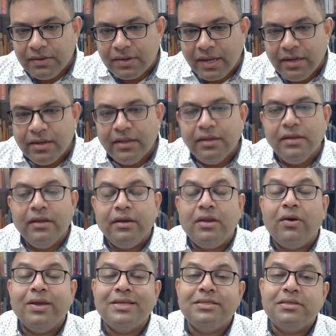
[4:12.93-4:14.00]
right?
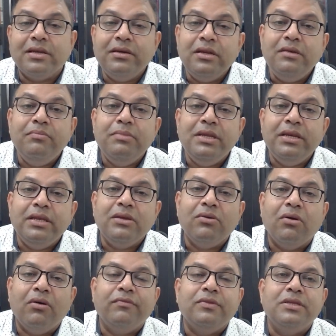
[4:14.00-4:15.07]
Now, extended meaning
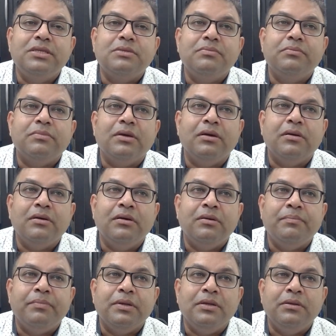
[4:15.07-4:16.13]
of this
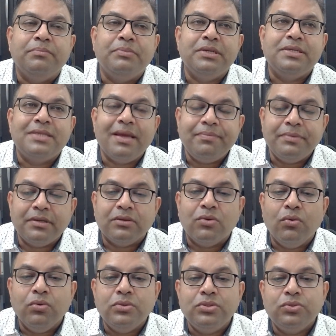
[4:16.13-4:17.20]
precept
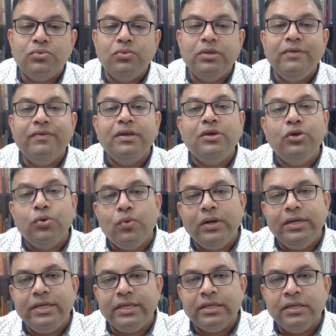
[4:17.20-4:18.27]
goes to even
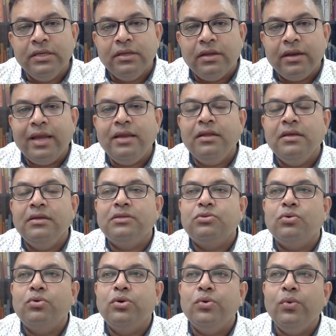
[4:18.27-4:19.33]
cruelty, right?
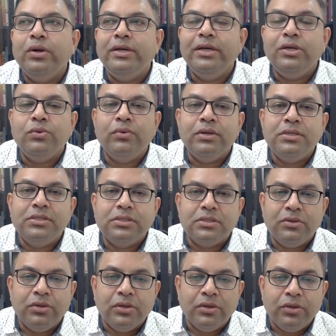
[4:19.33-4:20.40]
So cruelty towards
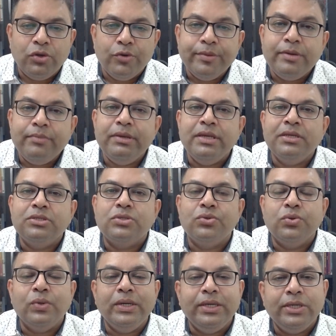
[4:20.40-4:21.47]
human beings,
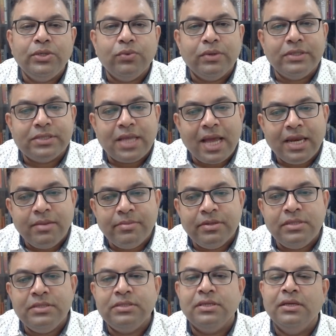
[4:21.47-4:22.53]
cruelty towards
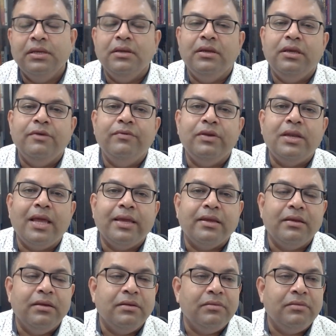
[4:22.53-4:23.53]
animals, even like